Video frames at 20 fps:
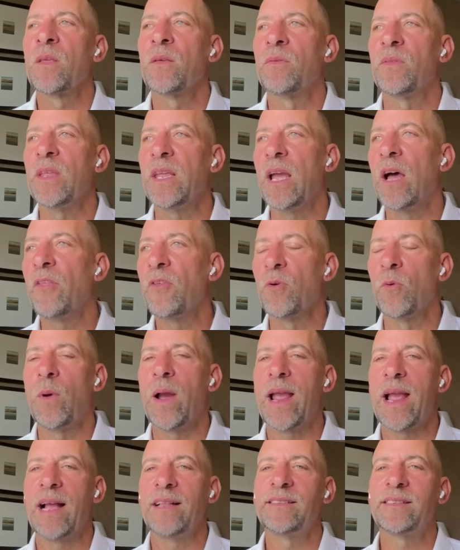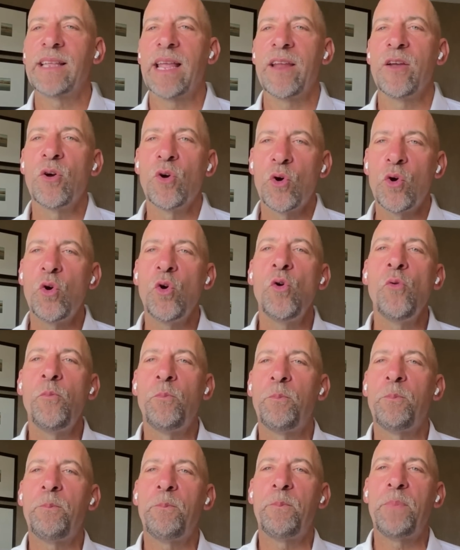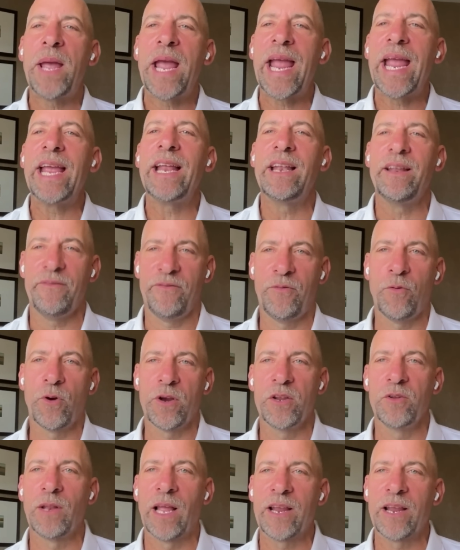the other way, I'd say, who paid it for you?